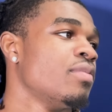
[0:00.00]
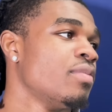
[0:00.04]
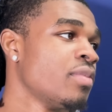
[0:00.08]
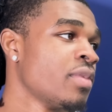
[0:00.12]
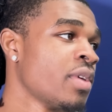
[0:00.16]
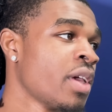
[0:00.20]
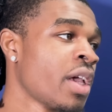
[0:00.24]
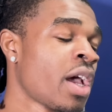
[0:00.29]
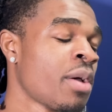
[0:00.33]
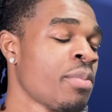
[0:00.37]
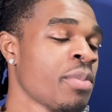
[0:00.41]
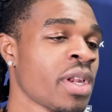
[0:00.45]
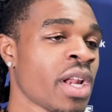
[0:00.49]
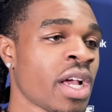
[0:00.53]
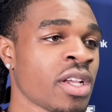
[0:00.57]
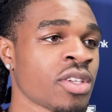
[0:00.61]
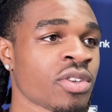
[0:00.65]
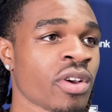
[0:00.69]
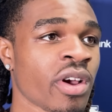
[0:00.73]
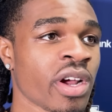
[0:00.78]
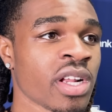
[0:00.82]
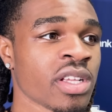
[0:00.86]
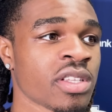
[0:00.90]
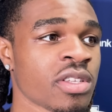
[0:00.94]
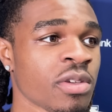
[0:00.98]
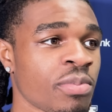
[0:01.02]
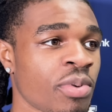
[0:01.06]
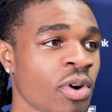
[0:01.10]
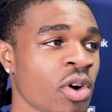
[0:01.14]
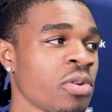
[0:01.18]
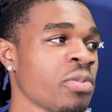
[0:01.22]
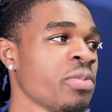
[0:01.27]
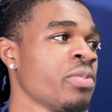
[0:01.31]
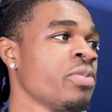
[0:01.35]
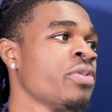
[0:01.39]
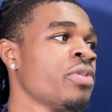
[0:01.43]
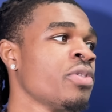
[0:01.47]
Yeah, I mean, that's credit to
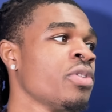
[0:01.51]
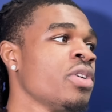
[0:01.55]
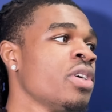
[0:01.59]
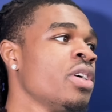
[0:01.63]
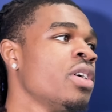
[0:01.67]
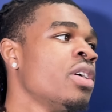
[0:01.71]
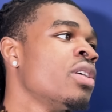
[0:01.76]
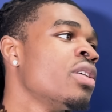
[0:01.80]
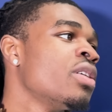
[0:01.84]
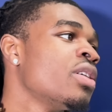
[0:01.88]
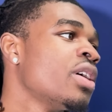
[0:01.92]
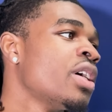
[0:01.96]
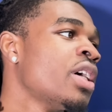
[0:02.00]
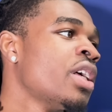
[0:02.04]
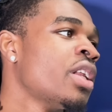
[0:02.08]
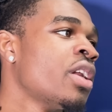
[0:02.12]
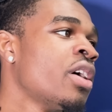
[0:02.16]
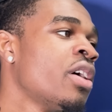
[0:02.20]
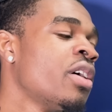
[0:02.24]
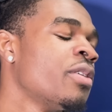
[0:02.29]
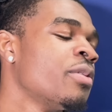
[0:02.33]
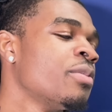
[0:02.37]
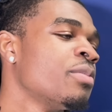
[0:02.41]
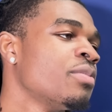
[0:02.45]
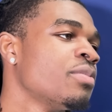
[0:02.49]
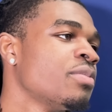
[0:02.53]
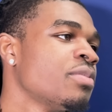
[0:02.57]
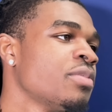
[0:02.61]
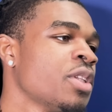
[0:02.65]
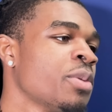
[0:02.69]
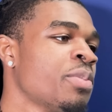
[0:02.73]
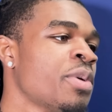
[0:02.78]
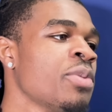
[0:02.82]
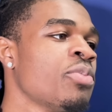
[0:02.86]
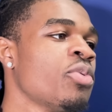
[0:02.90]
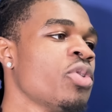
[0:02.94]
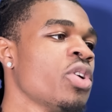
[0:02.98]
Pope for and the
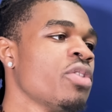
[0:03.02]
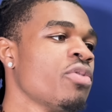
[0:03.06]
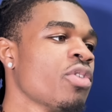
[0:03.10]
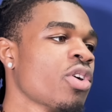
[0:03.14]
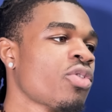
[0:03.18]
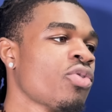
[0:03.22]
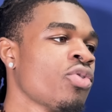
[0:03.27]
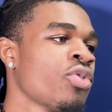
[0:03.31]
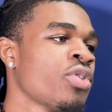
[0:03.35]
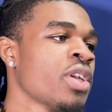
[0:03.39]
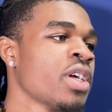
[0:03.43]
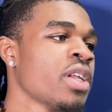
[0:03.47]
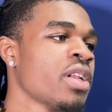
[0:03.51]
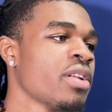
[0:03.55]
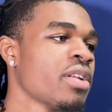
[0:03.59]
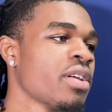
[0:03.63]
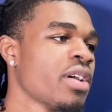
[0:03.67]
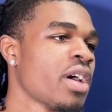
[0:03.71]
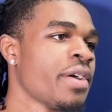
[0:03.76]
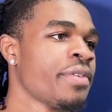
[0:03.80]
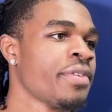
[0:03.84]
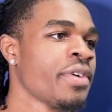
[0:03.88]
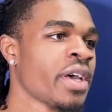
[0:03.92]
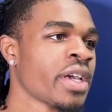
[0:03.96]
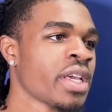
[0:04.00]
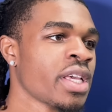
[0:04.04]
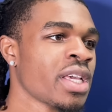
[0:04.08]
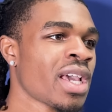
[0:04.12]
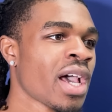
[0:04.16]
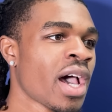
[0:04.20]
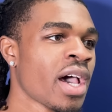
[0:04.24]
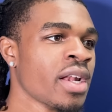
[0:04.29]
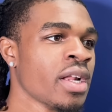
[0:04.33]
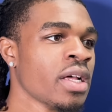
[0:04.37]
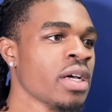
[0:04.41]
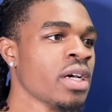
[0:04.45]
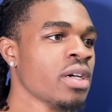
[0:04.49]
people he recruited. I feel like he
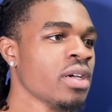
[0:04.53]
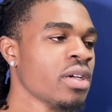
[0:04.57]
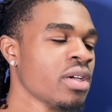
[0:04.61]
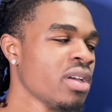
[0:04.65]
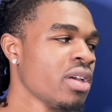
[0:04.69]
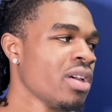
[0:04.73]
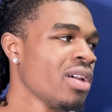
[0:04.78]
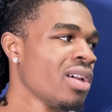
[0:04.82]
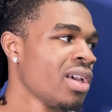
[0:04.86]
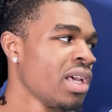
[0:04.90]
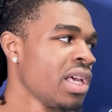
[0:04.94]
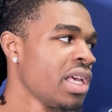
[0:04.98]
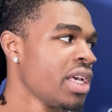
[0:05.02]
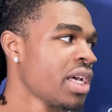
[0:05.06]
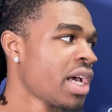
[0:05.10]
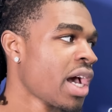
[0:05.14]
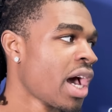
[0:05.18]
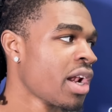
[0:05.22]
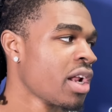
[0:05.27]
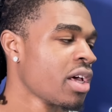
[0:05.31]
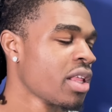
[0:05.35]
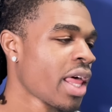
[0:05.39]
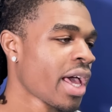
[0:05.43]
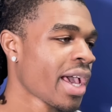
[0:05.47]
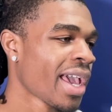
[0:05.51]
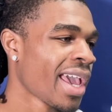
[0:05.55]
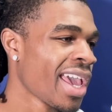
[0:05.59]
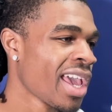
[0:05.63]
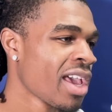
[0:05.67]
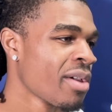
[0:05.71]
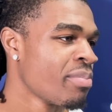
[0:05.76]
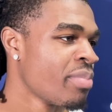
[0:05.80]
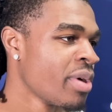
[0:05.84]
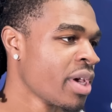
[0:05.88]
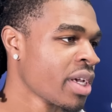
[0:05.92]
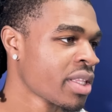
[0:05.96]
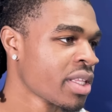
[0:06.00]
kind of like
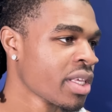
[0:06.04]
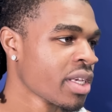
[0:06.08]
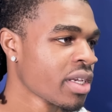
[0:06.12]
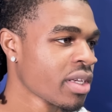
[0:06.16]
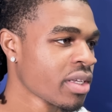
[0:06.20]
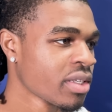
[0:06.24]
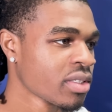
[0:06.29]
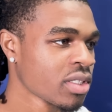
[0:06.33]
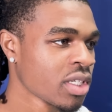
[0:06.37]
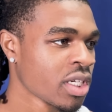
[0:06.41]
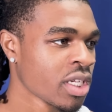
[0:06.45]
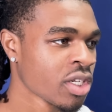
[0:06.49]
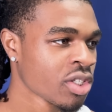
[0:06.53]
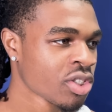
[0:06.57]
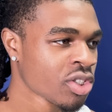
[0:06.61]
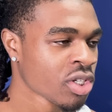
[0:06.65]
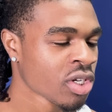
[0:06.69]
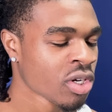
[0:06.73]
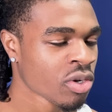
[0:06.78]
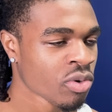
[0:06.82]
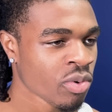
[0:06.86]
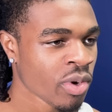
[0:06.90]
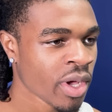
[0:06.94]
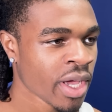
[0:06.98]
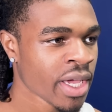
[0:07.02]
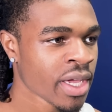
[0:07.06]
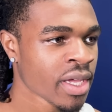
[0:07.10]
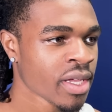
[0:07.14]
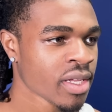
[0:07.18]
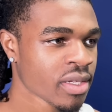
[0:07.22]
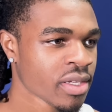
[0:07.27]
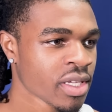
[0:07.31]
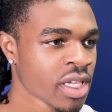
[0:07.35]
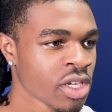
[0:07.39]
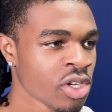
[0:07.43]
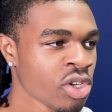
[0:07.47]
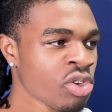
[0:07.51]
handpicked it in a certain way.
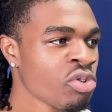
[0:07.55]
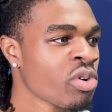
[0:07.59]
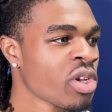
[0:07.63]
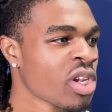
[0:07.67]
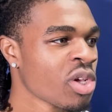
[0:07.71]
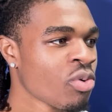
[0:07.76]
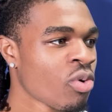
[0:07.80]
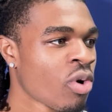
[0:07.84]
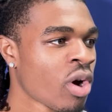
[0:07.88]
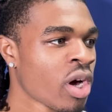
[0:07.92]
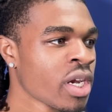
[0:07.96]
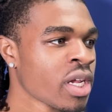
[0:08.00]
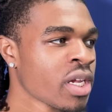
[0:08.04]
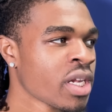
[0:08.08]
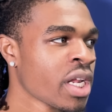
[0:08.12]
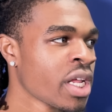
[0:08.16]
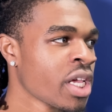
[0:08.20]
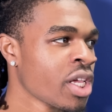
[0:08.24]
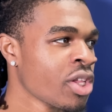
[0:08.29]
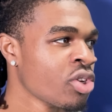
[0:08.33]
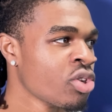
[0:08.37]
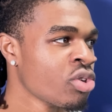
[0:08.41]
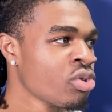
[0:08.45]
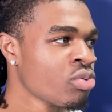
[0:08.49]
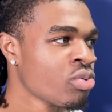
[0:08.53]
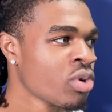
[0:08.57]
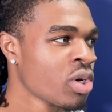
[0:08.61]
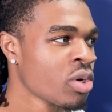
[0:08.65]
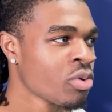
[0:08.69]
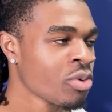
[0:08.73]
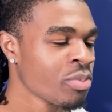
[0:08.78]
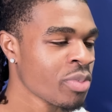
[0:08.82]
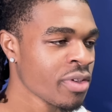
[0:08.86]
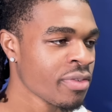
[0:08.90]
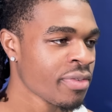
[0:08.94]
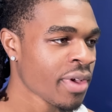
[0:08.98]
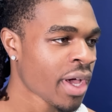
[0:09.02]
He knew what he wanted and he knew what
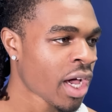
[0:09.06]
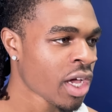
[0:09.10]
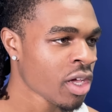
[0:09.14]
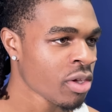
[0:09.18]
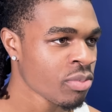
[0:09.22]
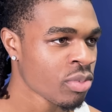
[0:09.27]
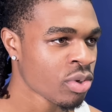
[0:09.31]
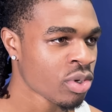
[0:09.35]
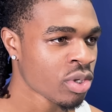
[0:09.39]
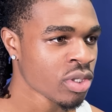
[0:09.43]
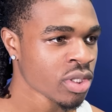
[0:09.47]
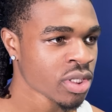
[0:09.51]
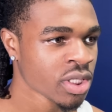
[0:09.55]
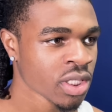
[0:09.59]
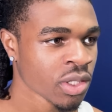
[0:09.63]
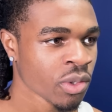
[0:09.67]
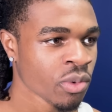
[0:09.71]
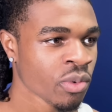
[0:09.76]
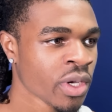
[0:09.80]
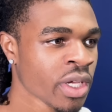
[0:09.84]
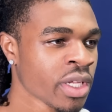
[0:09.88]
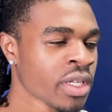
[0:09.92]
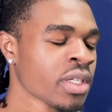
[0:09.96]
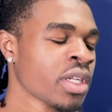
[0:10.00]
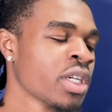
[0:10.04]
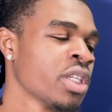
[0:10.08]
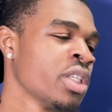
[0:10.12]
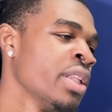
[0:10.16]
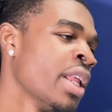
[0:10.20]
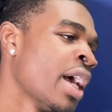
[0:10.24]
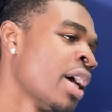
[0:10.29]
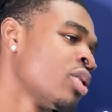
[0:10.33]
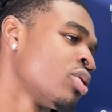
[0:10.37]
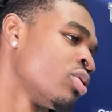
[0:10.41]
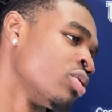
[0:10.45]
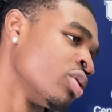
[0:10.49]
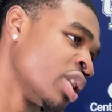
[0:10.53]
would be valuable to win a
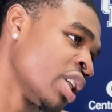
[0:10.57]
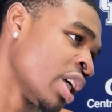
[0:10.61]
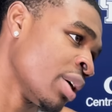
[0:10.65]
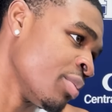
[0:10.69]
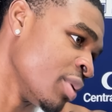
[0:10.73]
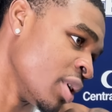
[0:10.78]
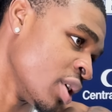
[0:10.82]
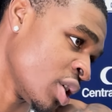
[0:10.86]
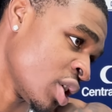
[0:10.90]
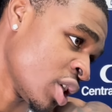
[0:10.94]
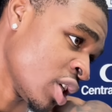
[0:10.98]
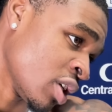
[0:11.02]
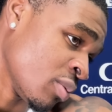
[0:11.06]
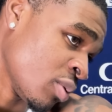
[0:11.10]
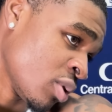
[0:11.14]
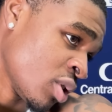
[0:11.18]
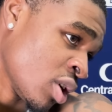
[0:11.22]
national championship.